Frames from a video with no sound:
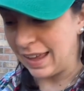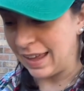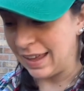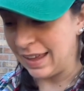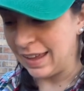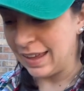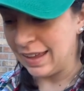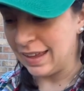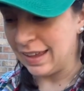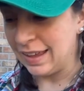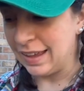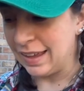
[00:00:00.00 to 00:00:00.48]

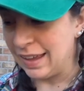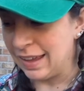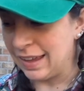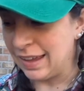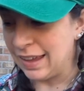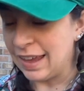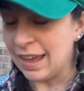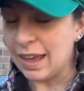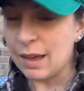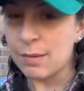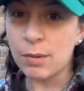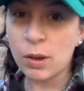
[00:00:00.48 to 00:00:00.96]

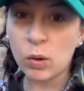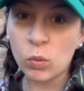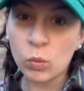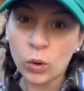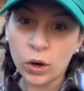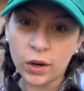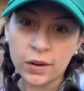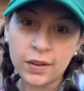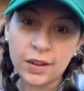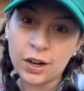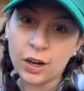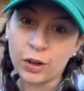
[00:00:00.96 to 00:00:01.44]
it might
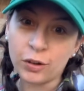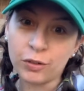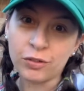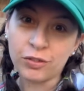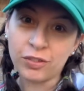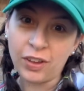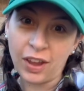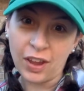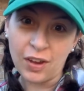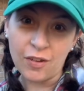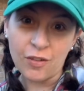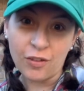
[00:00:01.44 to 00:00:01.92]
work in our
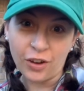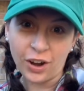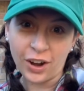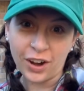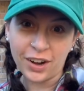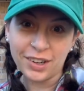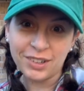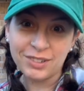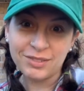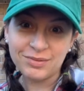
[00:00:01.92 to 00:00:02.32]
favor.